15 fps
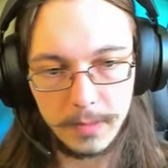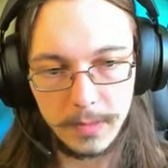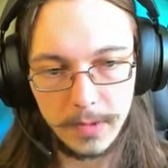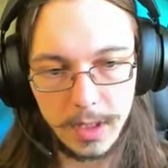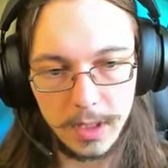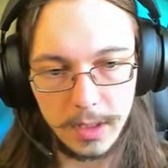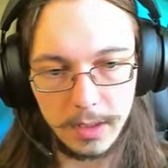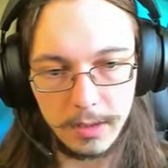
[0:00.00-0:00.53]

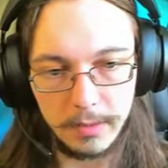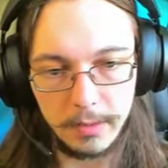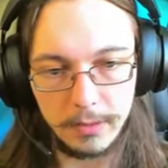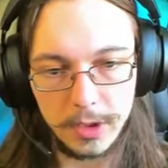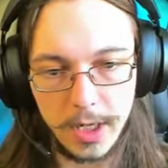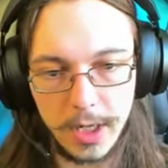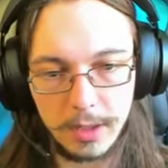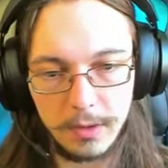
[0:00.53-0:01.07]
I didn't kill no
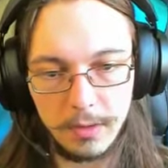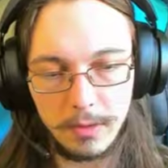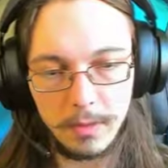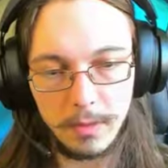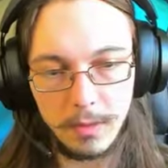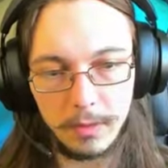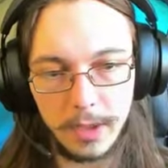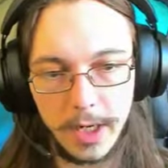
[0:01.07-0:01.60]
Jack
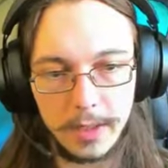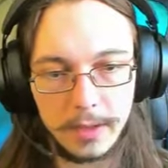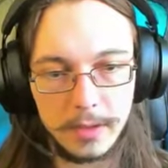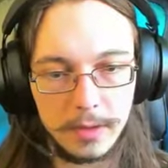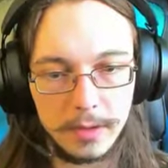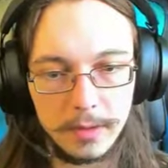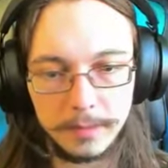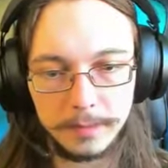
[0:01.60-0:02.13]
or Lantern.